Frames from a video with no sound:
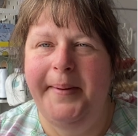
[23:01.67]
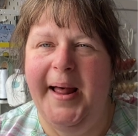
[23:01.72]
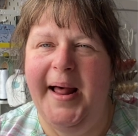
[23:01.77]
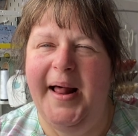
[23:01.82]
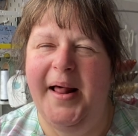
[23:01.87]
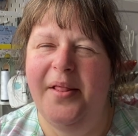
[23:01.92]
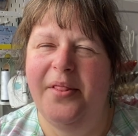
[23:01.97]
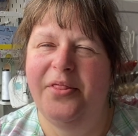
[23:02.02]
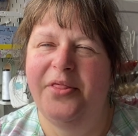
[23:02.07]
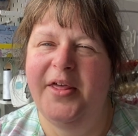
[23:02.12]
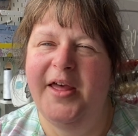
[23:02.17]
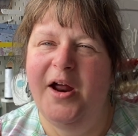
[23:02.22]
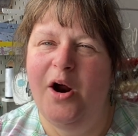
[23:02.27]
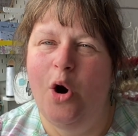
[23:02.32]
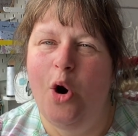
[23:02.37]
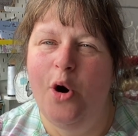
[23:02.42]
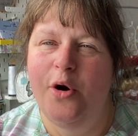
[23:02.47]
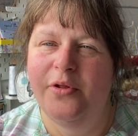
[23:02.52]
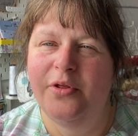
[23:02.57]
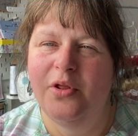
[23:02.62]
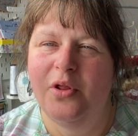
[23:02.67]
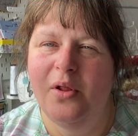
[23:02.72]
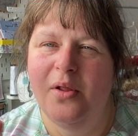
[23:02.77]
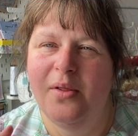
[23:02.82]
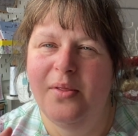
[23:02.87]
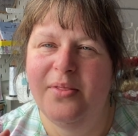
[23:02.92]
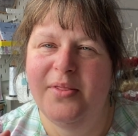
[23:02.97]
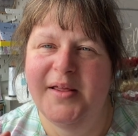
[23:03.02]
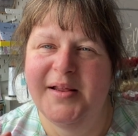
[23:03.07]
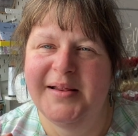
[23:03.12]
but they're on
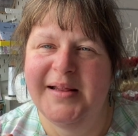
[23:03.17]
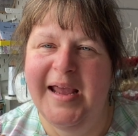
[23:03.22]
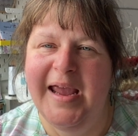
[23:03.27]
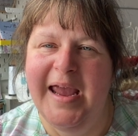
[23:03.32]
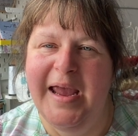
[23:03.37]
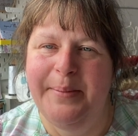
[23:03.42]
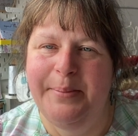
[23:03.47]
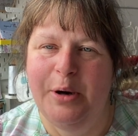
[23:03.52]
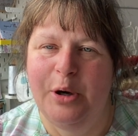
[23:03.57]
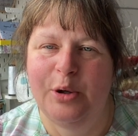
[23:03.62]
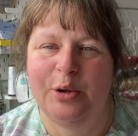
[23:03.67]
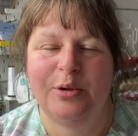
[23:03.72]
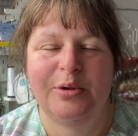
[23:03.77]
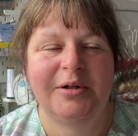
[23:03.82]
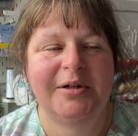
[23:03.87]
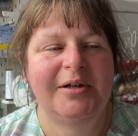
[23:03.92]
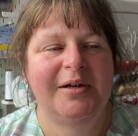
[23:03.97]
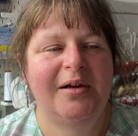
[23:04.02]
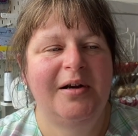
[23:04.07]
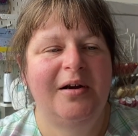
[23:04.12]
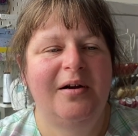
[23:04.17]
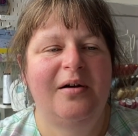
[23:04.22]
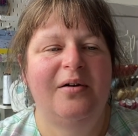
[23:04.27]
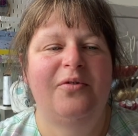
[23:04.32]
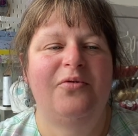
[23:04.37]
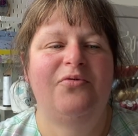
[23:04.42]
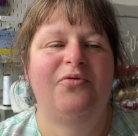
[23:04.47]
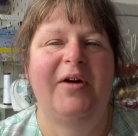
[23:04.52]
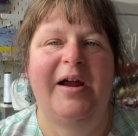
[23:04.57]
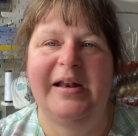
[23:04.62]
the table,
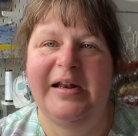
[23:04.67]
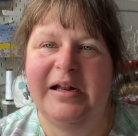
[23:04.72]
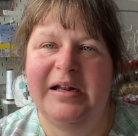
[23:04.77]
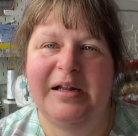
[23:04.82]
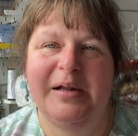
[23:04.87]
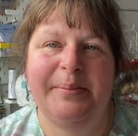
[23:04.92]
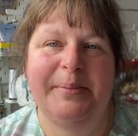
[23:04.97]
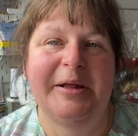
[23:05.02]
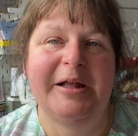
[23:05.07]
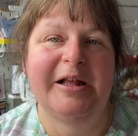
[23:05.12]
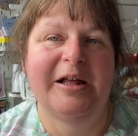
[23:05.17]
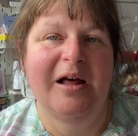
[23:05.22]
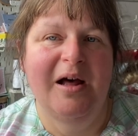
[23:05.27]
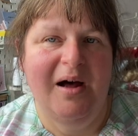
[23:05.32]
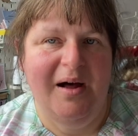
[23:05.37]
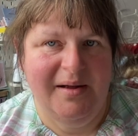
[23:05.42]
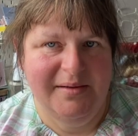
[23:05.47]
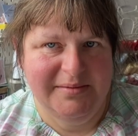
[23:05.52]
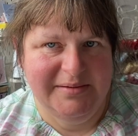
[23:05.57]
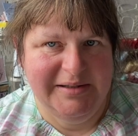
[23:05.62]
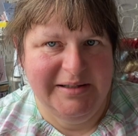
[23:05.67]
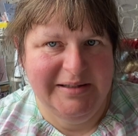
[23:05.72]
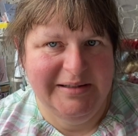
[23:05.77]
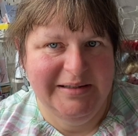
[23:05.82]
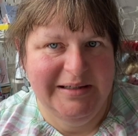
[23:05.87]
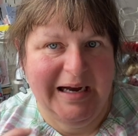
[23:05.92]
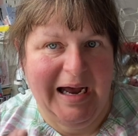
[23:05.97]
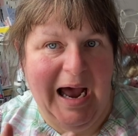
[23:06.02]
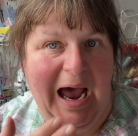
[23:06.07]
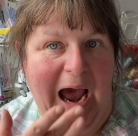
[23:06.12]
ready to be cut.
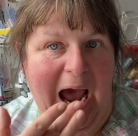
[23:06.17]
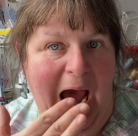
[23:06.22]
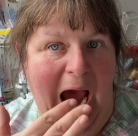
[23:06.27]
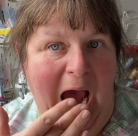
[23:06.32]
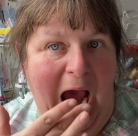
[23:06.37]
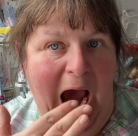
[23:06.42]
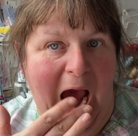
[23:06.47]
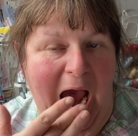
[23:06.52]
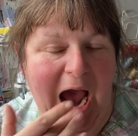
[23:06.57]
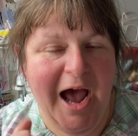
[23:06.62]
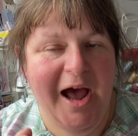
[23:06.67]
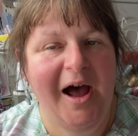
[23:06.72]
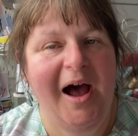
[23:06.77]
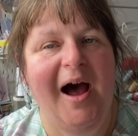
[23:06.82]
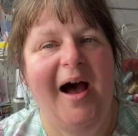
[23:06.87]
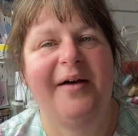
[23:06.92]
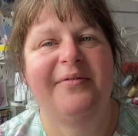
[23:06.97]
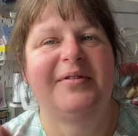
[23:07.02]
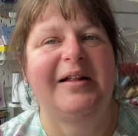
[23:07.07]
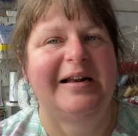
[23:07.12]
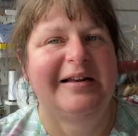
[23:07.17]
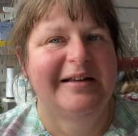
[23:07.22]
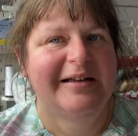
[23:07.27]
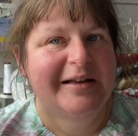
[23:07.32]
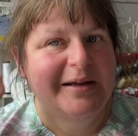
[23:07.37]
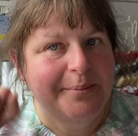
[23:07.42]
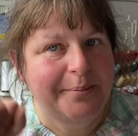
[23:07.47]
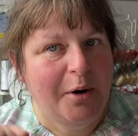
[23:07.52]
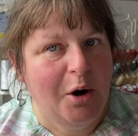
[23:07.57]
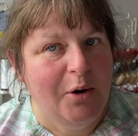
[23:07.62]
I've done
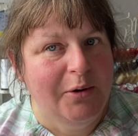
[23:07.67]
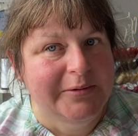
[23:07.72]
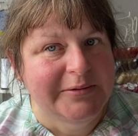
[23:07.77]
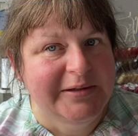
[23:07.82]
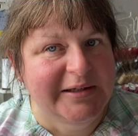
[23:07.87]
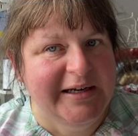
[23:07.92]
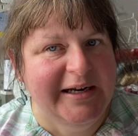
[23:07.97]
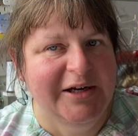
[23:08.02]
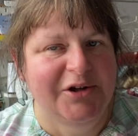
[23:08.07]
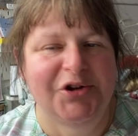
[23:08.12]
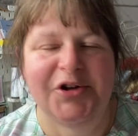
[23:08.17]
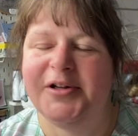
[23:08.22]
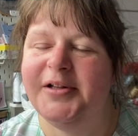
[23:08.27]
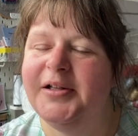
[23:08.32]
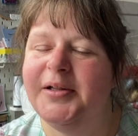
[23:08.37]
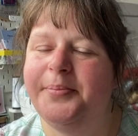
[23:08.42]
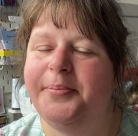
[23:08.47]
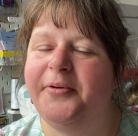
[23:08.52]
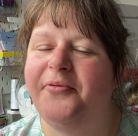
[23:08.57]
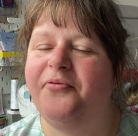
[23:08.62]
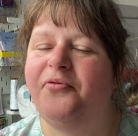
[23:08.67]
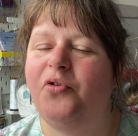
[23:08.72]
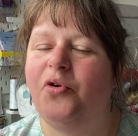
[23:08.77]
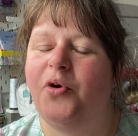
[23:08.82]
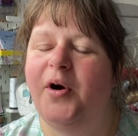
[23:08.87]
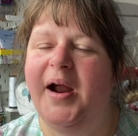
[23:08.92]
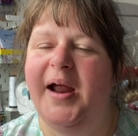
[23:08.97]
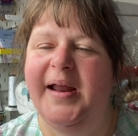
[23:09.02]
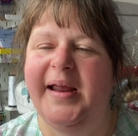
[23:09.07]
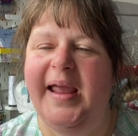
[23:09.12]
some alterations
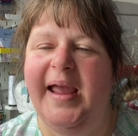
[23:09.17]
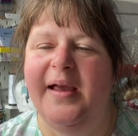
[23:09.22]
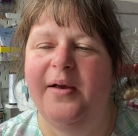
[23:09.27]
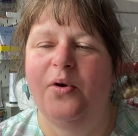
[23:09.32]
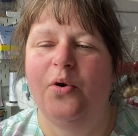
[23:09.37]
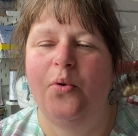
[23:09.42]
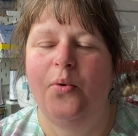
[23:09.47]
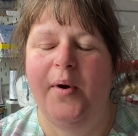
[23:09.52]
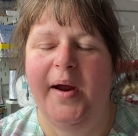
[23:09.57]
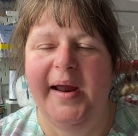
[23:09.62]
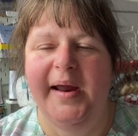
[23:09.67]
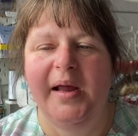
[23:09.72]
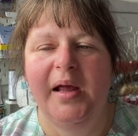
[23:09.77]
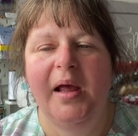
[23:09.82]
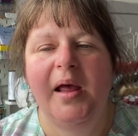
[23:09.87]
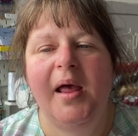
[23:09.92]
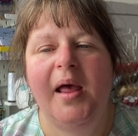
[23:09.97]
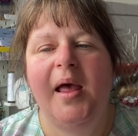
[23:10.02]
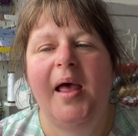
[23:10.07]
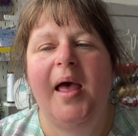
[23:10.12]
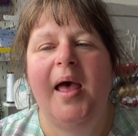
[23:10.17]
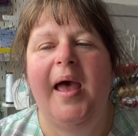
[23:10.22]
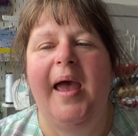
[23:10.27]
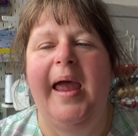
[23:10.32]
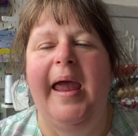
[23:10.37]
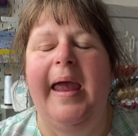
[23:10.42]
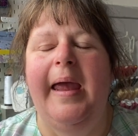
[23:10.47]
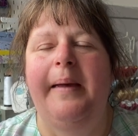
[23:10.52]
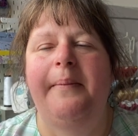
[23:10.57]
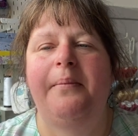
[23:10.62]
before I get going.
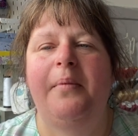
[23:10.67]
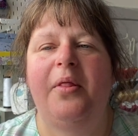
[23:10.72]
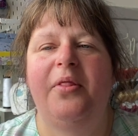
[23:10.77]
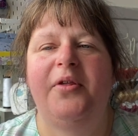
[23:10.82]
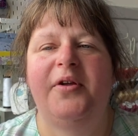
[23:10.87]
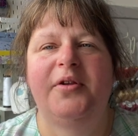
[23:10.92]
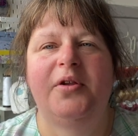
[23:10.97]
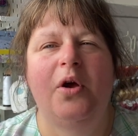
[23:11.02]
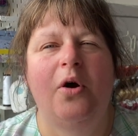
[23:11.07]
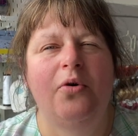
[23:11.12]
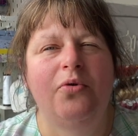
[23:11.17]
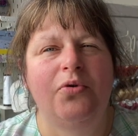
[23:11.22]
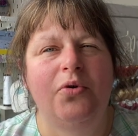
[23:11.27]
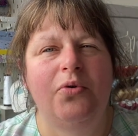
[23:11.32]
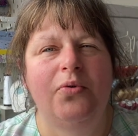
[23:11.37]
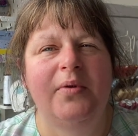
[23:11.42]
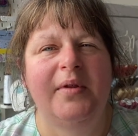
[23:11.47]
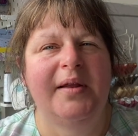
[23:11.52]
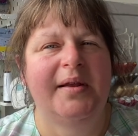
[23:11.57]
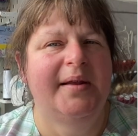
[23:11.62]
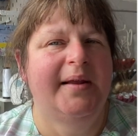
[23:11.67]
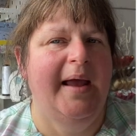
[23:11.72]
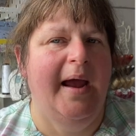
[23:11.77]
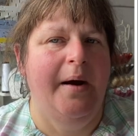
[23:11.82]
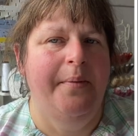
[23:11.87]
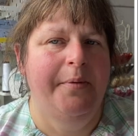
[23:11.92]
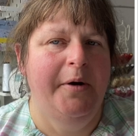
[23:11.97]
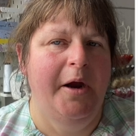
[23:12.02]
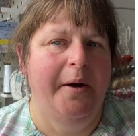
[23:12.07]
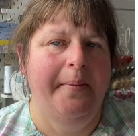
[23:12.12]
Um, there's also the
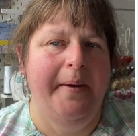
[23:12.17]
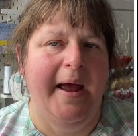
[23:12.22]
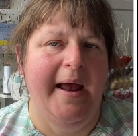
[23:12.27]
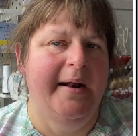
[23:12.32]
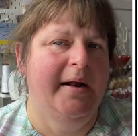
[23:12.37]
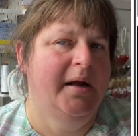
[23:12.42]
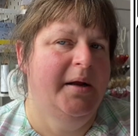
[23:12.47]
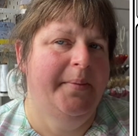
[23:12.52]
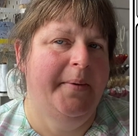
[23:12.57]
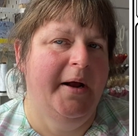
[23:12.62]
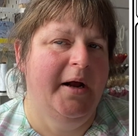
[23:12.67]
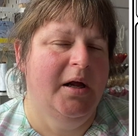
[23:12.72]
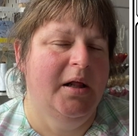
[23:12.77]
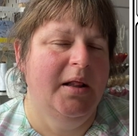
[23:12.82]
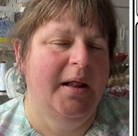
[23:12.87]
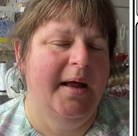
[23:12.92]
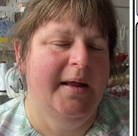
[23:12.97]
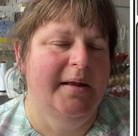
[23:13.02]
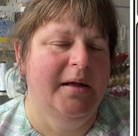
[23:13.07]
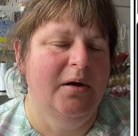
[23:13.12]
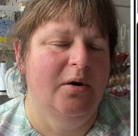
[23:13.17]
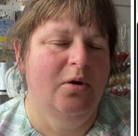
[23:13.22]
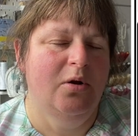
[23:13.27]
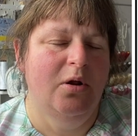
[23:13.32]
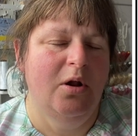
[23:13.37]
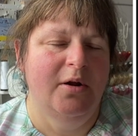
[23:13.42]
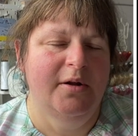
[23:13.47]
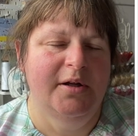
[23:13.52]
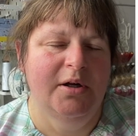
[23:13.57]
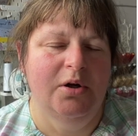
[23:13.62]
Serpia pants by Closet
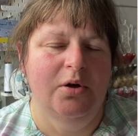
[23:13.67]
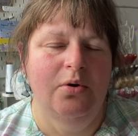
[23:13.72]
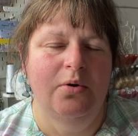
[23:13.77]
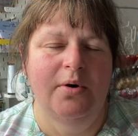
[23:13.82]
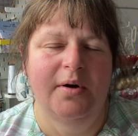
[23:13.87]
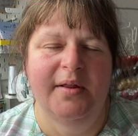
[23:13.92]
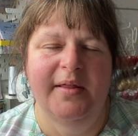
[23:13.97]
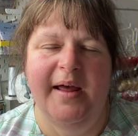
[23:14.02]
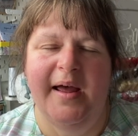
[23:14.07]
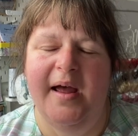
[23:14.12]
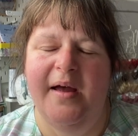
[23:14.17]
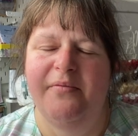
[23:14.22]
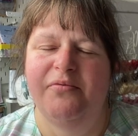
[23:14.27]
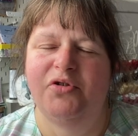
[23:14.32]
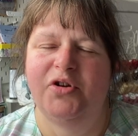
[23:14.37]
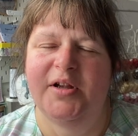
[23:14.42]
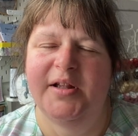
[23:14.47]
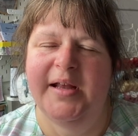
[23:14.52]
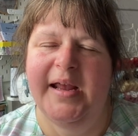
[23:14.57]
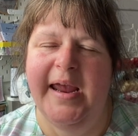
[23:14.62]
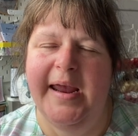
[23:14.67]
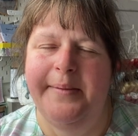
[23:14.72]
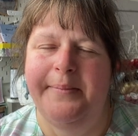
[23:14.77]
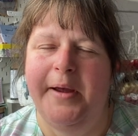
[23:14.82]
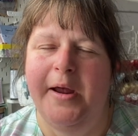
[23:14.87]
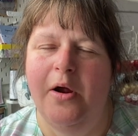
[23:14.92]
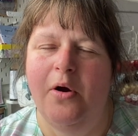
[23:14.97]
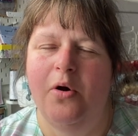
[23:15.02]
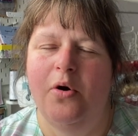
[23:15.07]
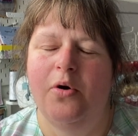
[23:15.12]
Core that I've just came
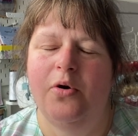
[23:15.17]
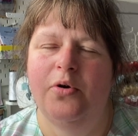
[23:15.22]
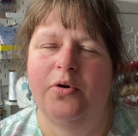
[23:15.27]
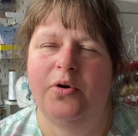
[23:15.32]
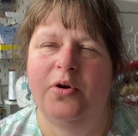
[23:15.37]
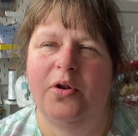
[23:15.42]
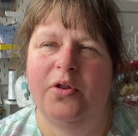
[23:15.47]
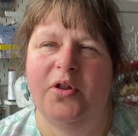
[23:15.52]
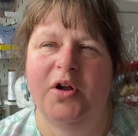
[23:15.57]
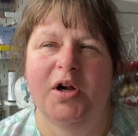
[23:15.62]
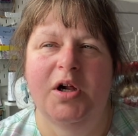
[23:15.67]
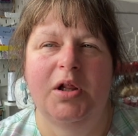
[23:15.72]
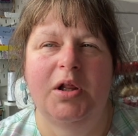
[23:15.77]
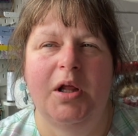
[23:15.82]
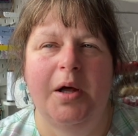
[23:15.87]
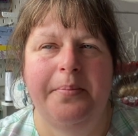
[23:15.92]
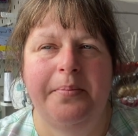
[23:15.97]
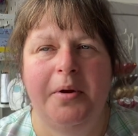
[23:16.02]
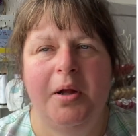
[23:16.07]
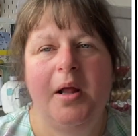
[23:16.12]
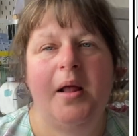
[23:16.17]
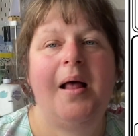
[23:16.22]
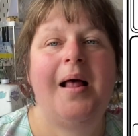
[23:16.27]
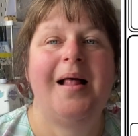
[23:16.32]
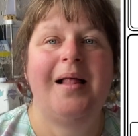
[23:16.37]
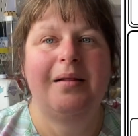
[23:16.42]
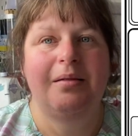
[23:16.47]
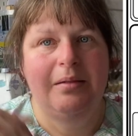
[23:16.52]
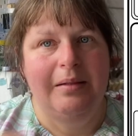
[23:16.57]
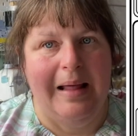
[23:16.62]
out on the club
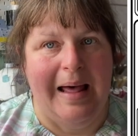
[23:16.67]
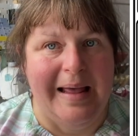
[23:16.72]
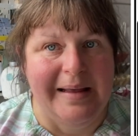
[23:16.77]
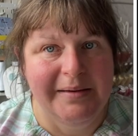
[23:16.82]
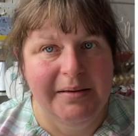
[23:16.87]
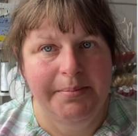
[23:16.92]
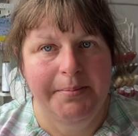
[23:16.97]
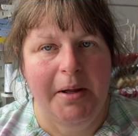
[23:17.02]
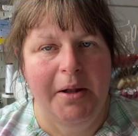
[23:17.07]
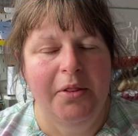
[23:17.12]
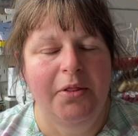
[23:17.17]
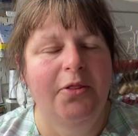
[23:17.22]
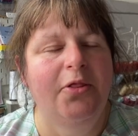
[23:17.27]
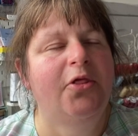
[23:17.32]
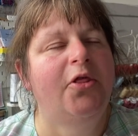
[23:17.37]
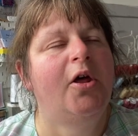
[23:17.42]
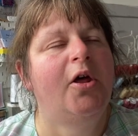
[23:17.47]
last month,